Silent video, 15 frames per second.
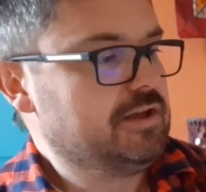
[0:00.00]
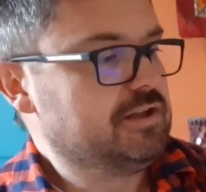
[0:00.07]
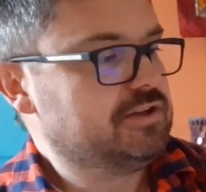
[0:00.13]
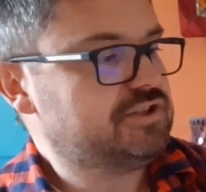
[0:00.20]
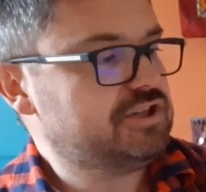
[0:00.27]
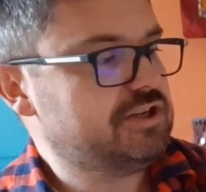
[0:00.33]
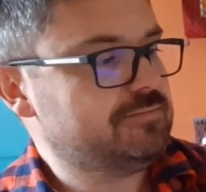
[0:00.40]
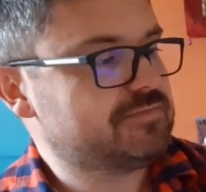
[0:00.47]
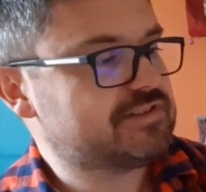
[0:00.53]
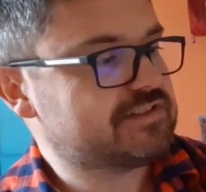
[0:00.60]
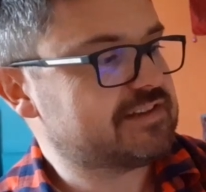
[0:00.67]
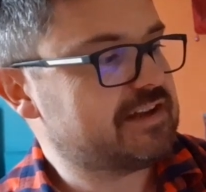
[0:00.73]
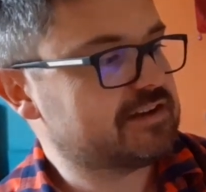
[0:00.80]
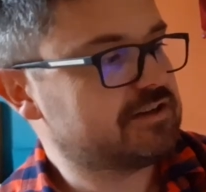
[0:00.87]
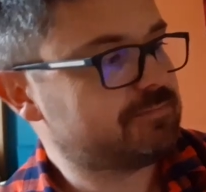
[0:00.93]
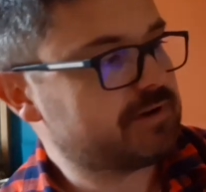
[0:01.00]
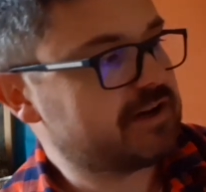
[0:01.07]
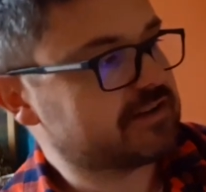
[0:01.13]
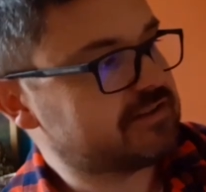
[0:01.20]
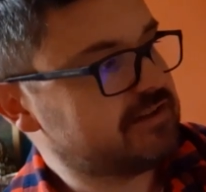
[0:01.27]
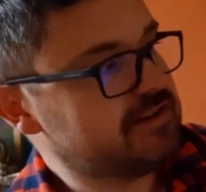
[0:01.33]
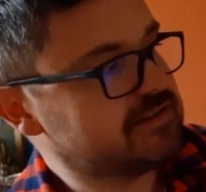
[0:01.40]
Jim staggered
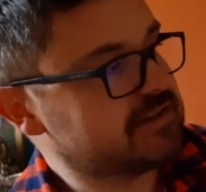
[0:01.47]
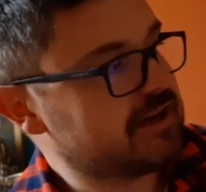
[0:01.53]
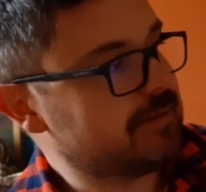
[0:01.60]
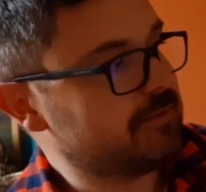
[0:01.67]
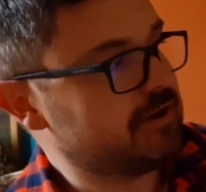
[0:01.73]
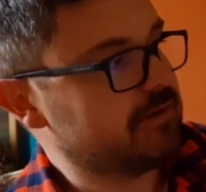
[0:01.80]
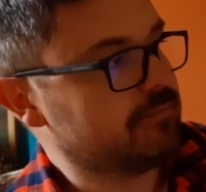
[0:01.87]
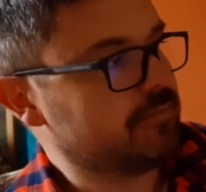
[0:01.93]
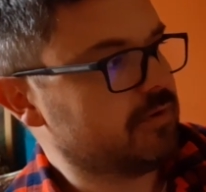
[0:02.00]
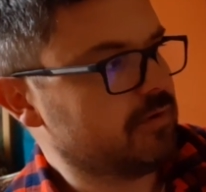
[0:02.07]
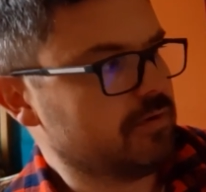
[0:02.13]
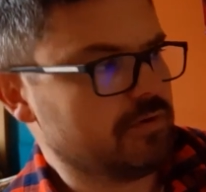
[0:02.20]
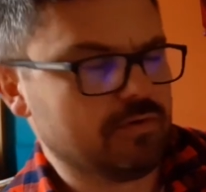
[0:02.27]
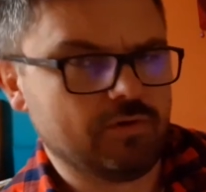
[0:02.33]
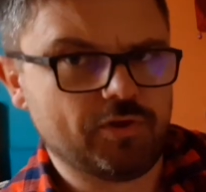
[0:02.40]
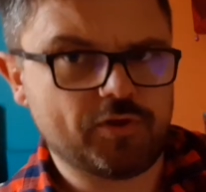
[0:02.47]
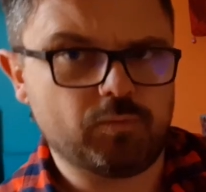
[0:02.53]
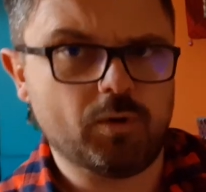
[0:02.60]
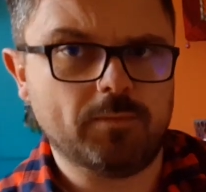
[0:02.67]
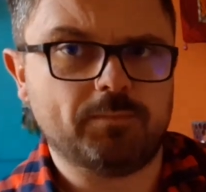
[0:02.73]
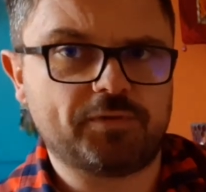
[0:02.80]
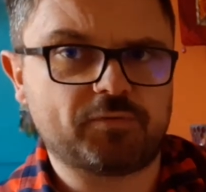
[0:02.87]
back to his cabin.
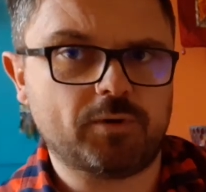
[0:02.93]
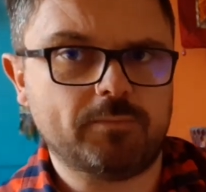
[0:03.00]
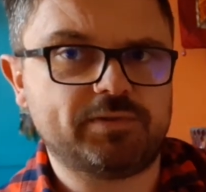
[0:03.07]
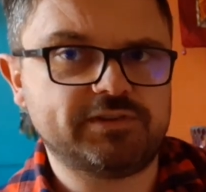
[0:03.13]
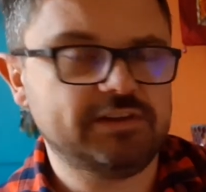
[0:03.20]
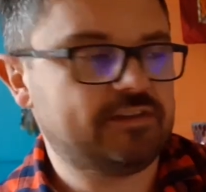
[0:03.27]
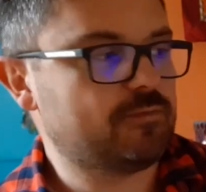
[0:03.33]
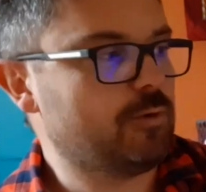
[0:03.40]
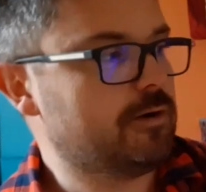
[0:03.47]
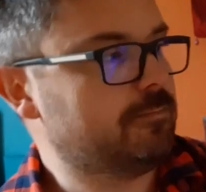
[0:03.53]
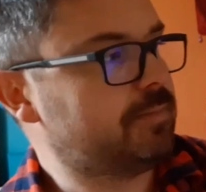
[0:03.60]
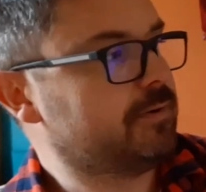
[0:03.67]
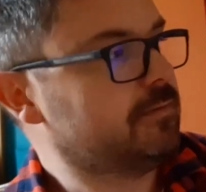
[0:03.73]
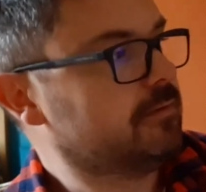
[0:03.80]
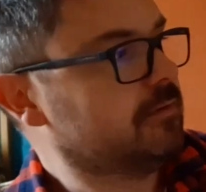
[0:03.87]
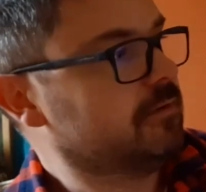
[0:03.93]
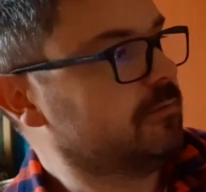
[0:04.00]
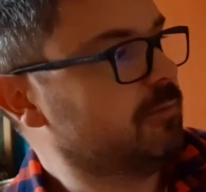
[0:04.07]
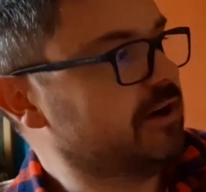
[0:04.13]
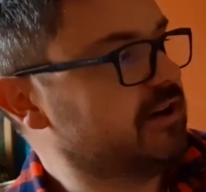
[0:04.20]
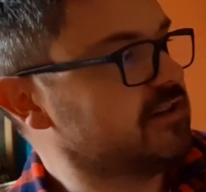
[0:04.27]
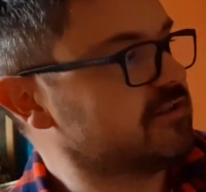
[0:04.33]
Thwump, thwumpety thwump
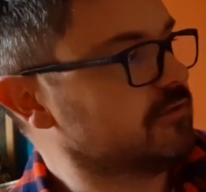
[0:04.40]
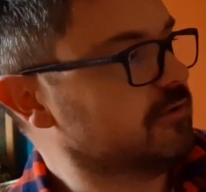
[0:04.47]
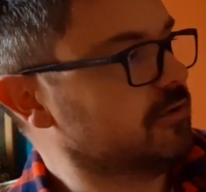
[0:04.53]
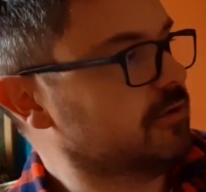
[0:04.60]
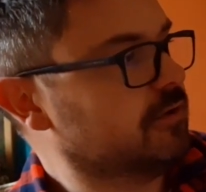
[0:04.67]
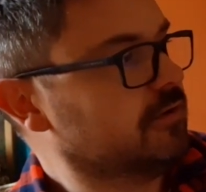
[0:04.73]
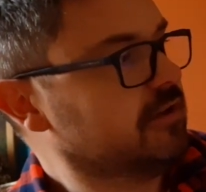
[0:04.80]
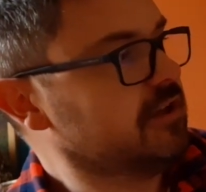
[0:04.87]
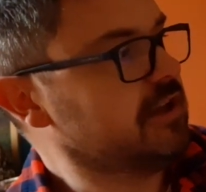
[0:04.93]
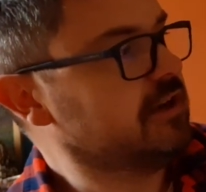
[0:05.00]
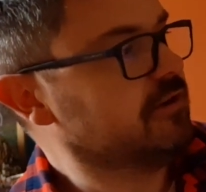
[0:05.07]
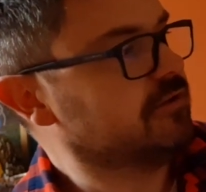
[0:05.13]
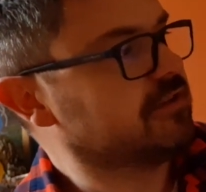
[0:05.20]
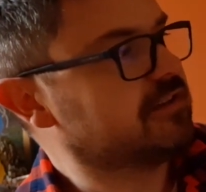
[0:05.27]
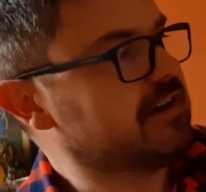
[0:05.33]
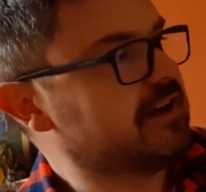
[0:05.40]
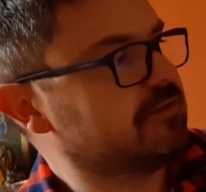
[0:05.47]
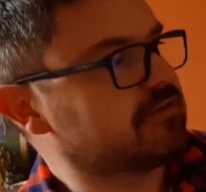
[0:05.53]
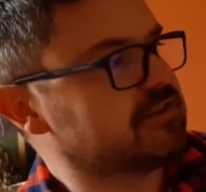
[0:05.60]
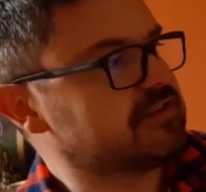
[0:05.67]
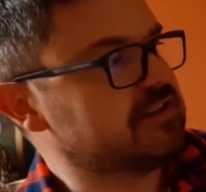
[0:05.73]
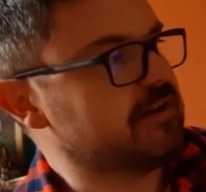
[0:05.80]
went his door. He looked down
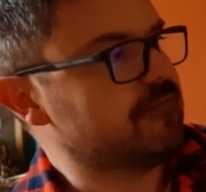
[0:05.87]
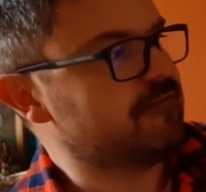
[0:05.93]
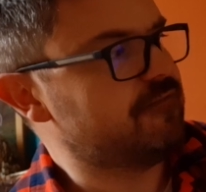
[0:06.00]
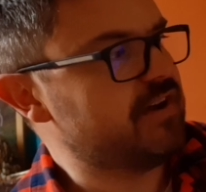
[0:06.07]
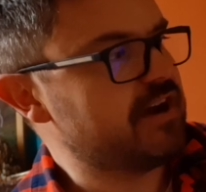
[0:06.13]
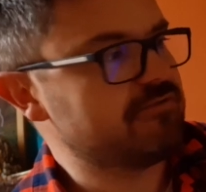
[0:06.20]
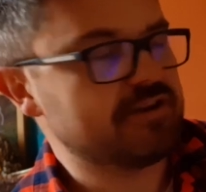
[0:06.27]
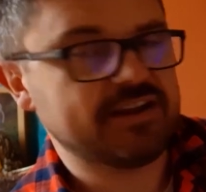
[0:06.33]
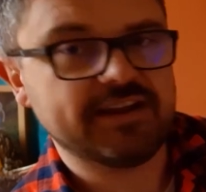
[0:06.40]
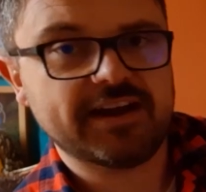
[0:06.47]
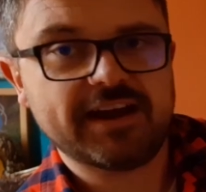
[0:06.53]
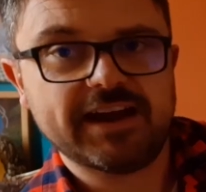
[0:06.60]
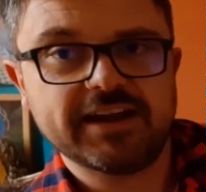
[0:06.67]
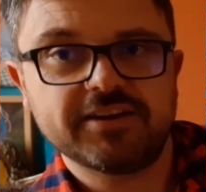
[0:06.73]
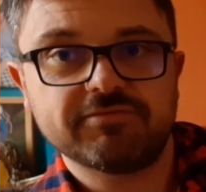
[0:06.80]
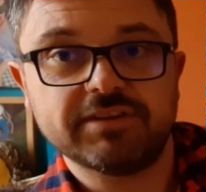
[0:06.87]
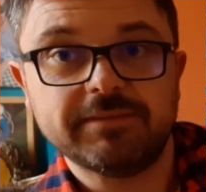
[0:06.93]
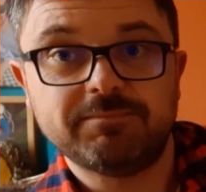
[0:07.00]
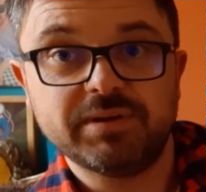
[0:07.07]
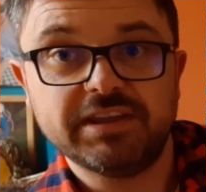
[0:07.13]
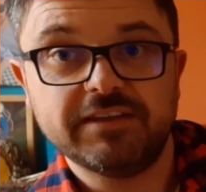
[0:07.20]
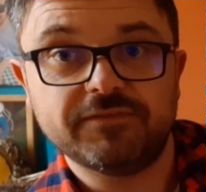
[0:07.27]
to see a very angry
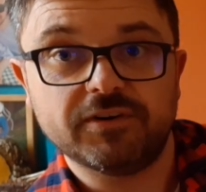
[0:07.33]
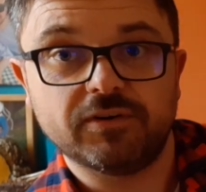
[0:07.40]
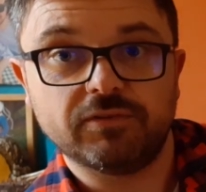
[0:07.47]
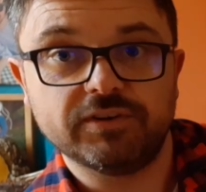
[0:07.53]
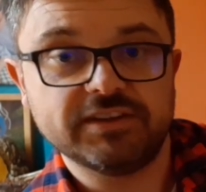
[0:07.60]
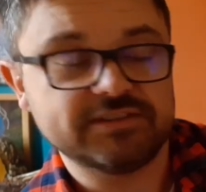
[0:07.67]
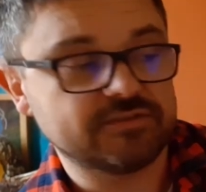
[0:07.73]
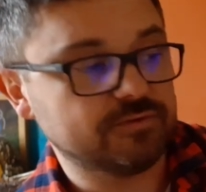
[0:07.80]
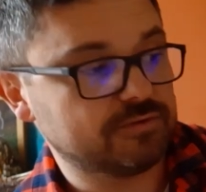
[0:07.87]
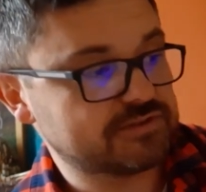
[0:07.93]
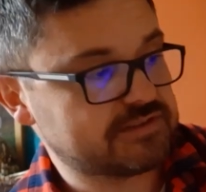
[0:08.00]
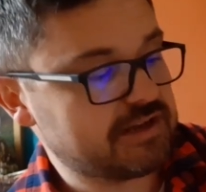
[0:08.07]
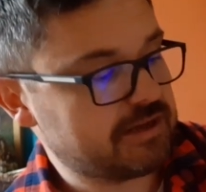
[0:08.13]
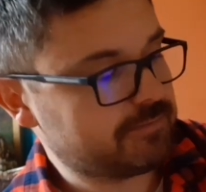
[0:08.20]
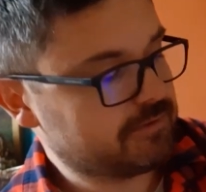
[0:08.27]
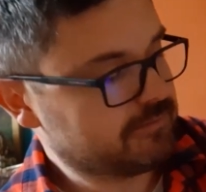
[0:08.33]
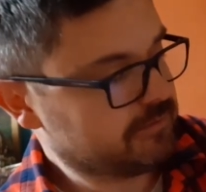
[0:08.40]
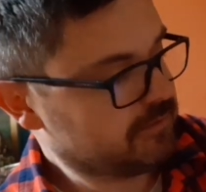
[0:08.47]
beaver on his doorstep.